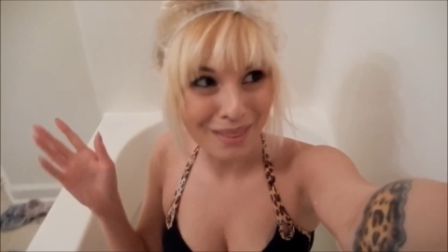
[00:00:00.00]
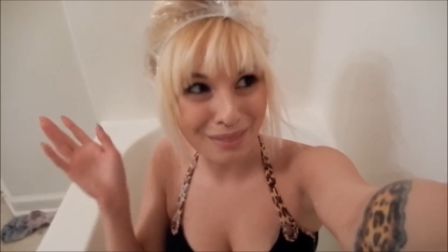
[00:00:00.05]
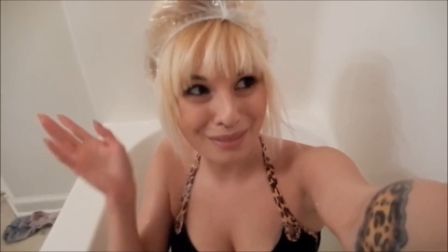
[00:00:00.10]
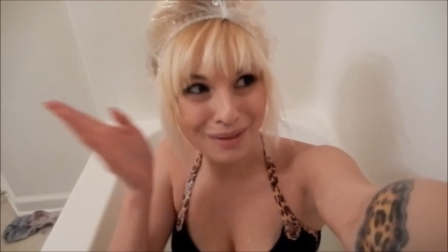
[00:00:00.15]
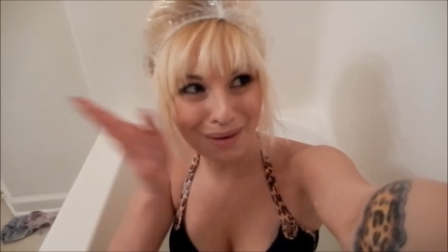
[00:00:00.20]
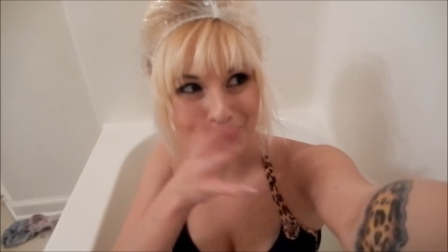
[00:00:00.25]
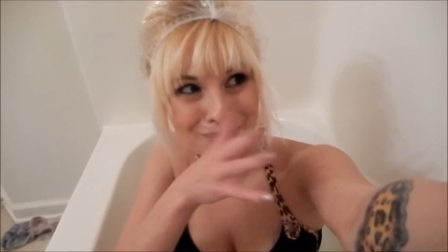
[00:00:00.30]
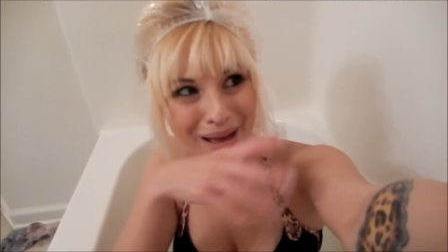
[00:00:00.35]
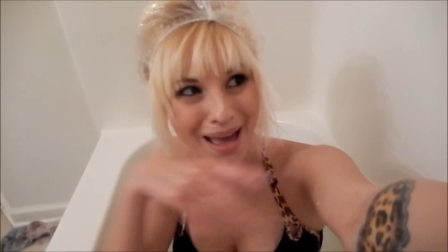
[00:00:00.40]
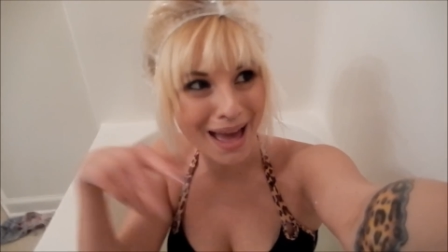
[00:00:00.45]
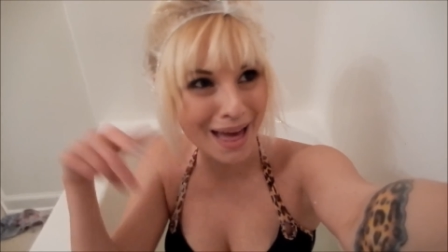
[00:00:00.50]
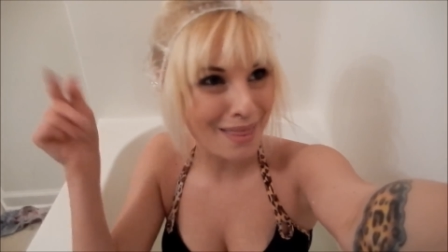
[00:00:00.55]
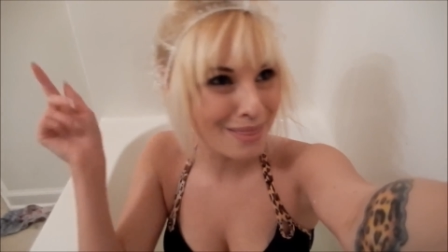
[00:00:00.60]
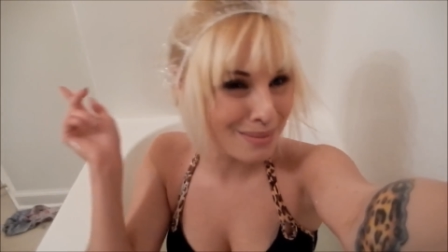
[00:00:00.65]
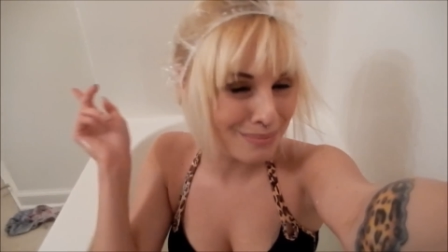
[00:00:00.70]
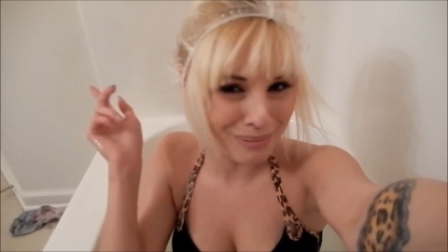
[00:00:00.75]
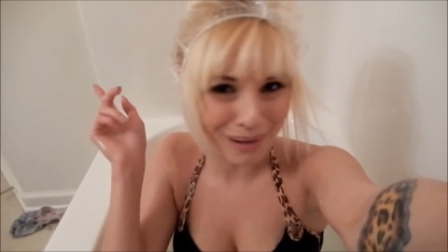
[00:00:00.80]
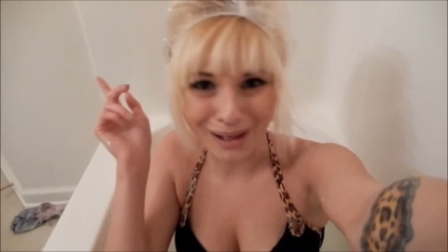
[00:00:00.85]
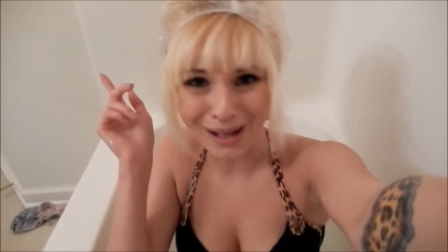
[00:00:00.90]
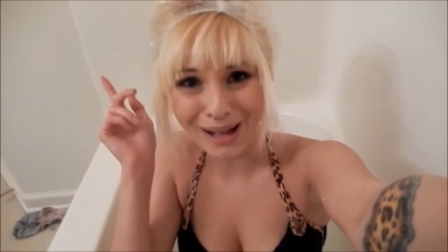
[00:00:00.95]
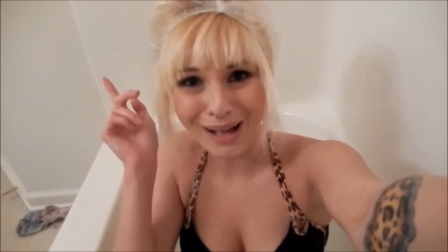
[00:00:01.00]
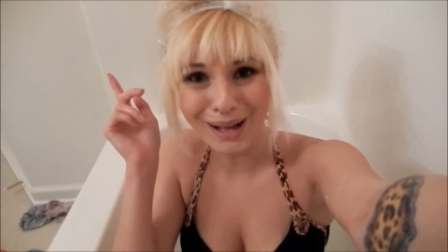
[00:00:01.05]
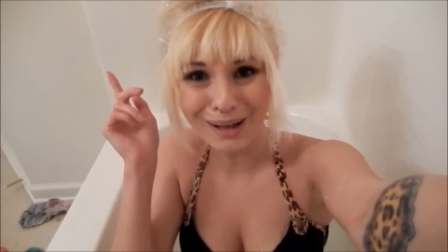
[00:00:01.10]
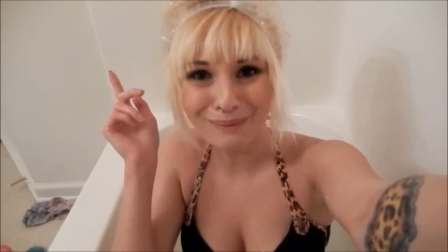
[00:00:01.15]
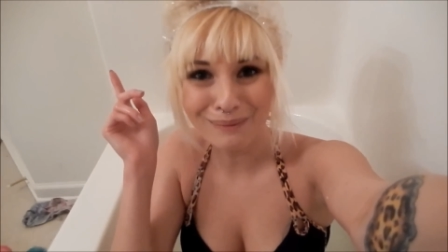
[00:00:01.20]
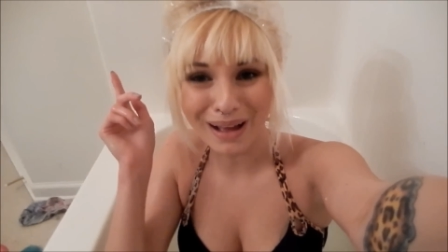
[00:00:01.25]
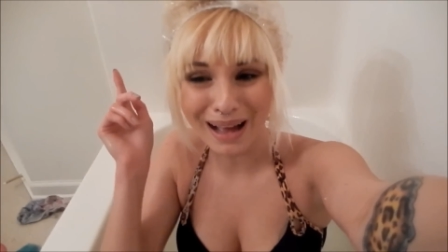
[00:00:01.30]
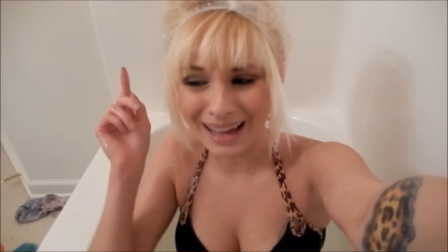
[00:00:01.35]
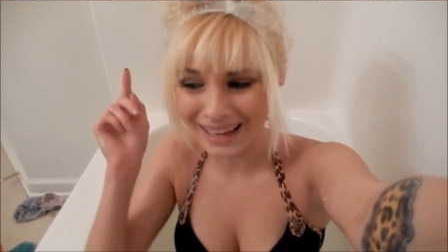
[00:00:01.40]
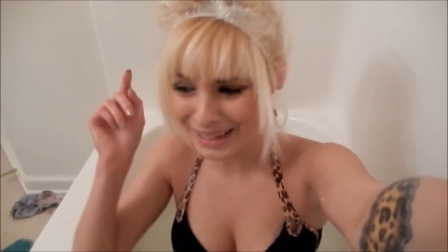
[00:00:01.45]
The bath
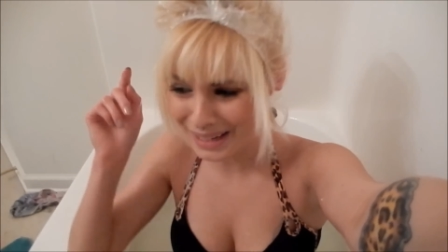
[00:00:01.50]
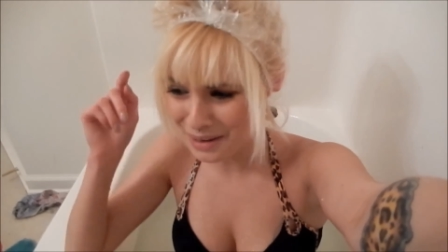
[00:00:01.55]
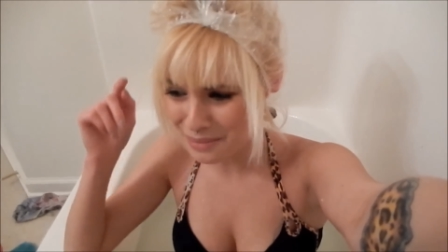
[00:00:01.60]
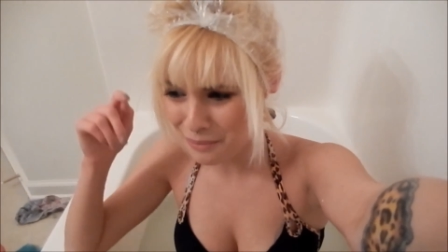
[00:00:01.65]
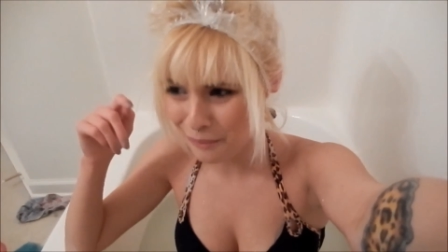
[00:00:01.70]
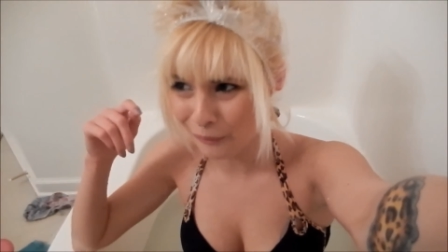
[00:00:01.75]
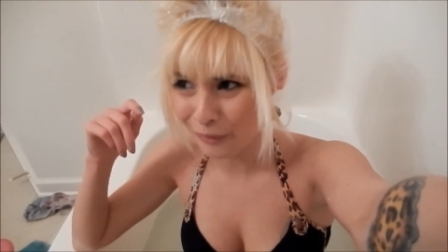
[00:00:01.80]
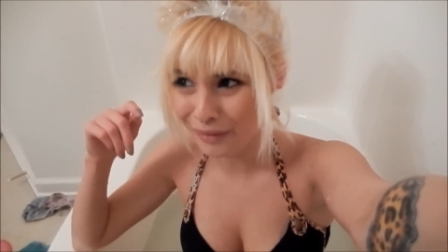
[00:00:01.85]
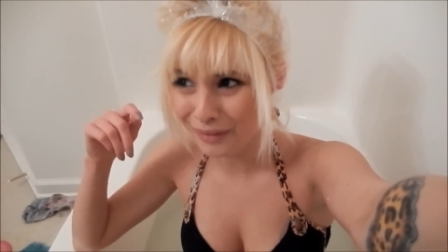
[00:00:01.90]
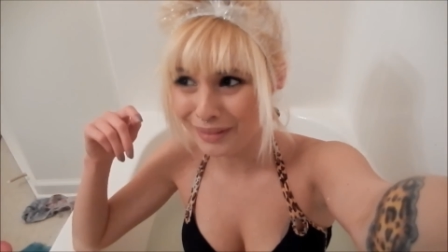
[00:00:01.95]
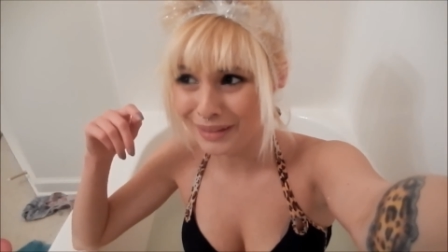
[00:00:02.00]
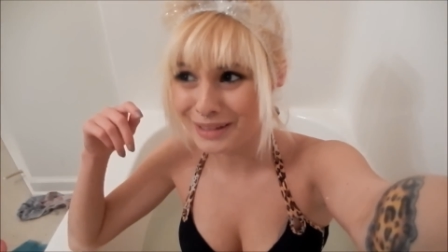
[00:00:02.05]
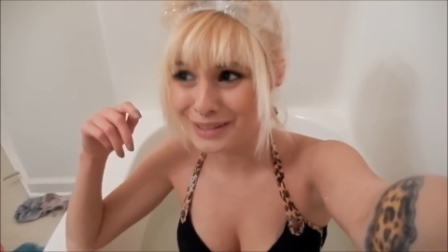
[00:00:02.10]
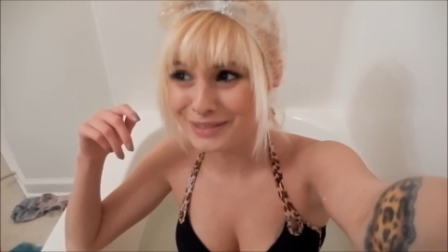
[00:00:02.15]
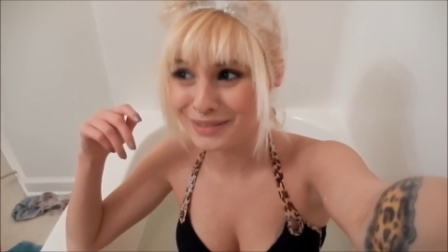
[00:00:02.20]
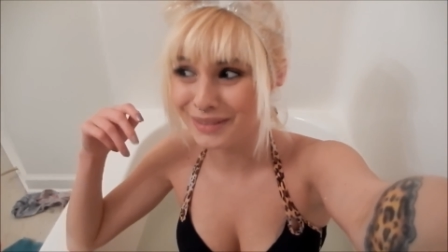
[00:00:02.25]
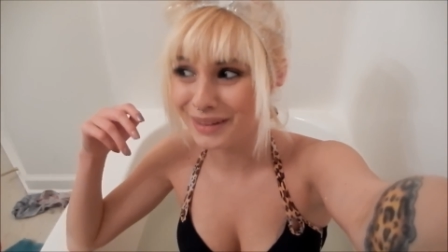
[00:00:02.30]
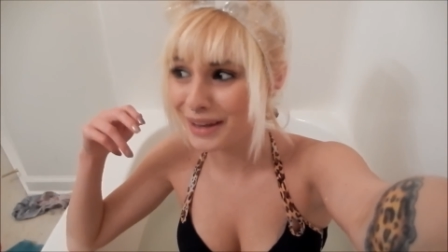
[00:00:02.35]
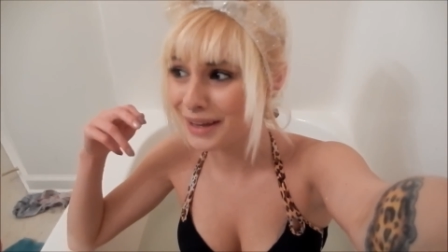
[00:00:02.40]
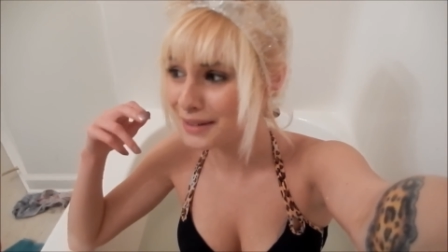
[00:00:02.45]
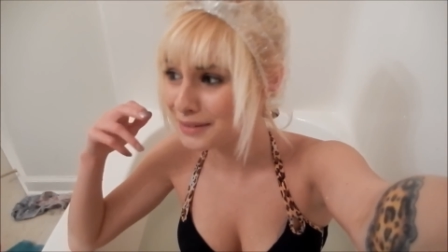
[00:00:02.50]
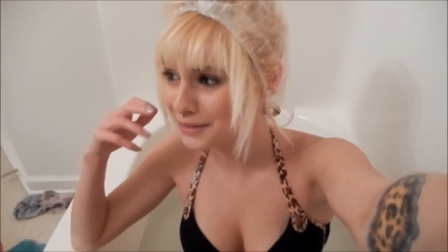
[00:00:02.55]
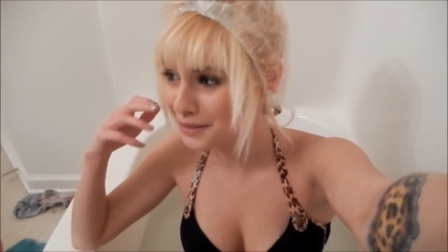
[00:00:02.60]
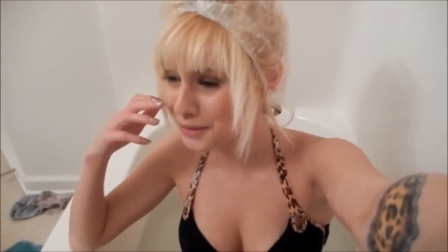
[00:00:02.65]
bomb. I need more of these things.